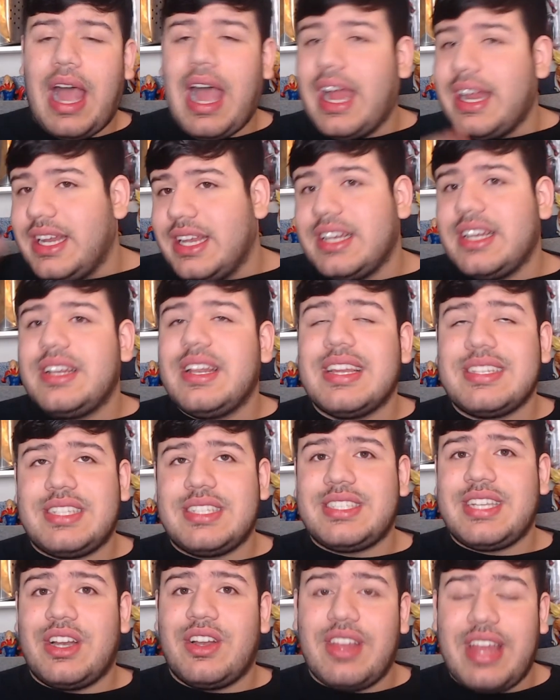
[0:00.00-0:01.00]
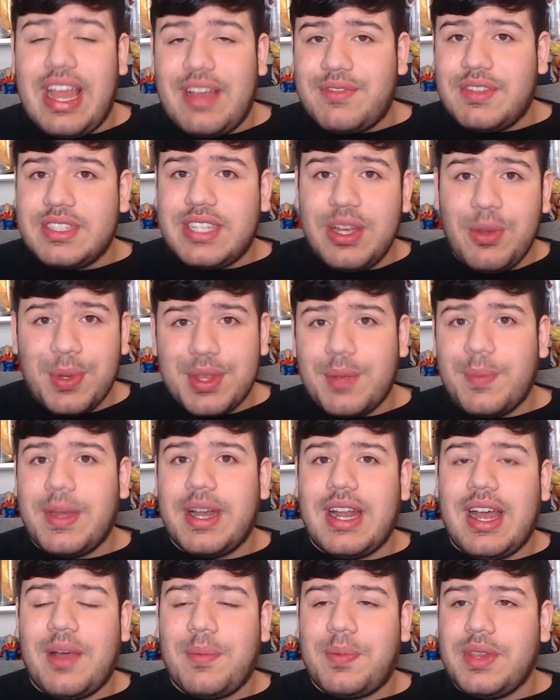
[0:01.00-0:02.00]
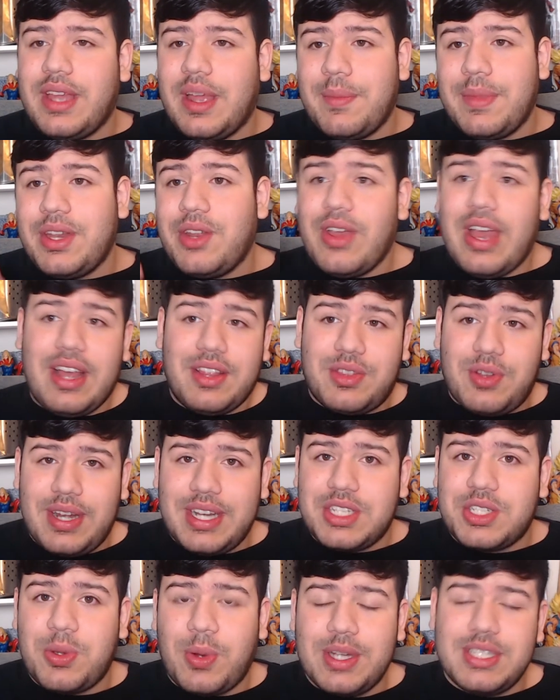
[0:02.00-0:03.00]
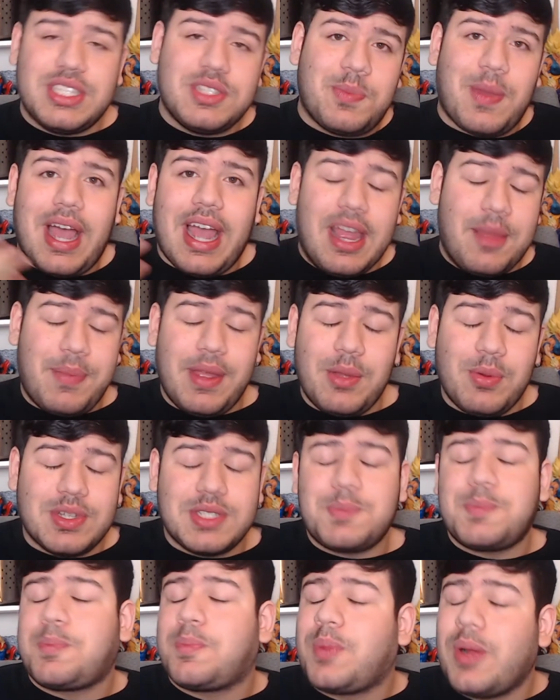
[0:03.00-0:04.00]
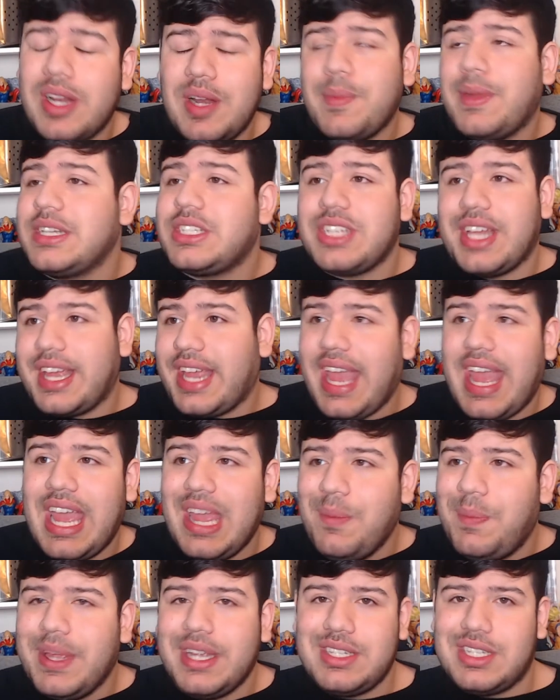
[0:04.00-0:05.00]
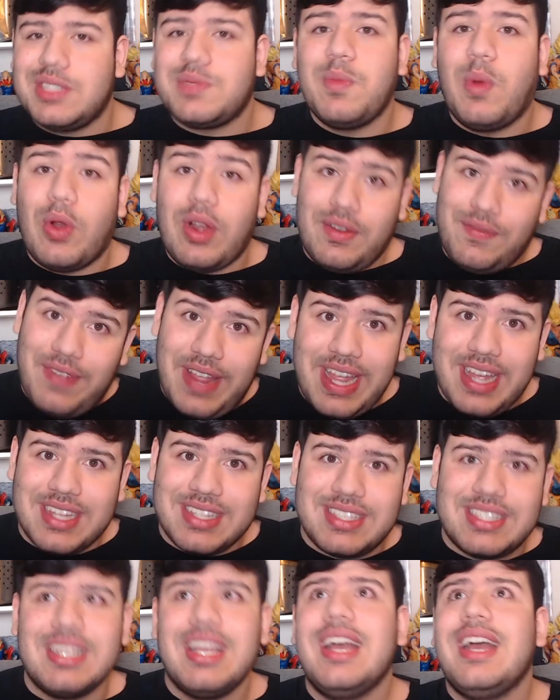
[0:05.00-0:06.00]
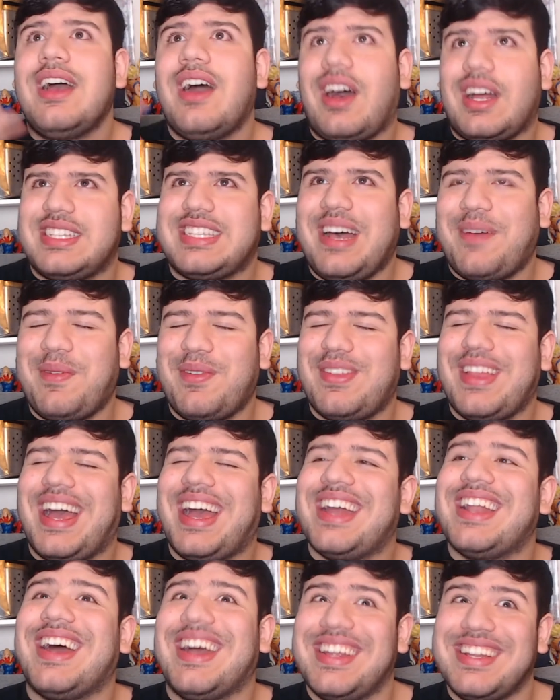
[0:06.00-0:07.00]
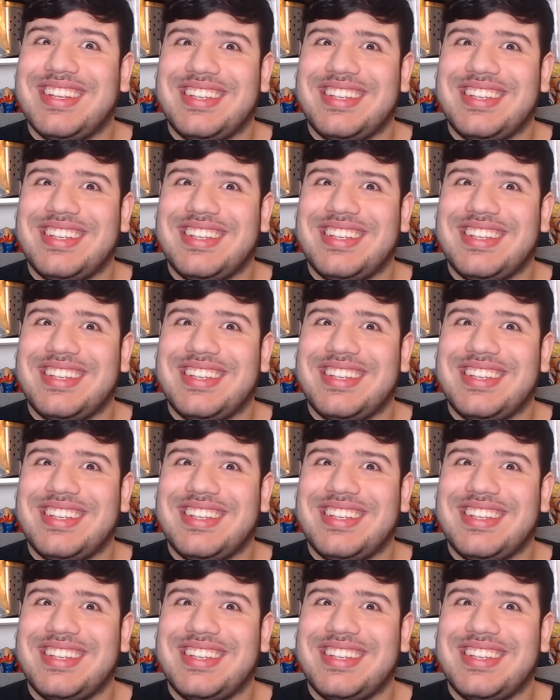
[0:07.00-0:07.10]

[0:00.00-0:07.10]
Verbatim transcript: I didn't necessarily have to deal with a monopoly. I mean, you had three choices, but IB was pretty much like AP, just more advanced. On top of that,